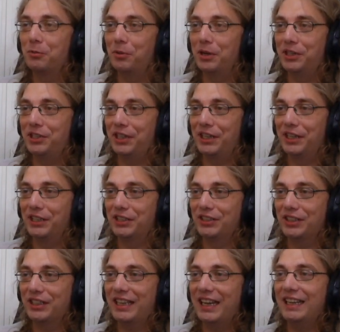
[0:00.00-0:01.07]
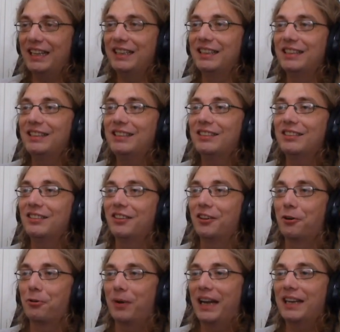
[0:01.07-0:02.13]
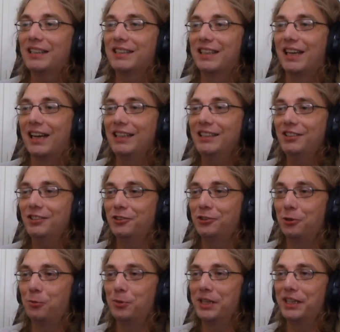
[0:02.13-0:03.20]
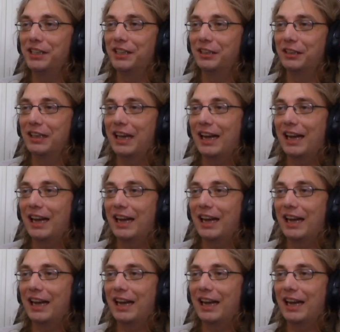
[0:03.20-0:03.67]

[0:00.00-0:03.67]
which is getting this the correct size so we can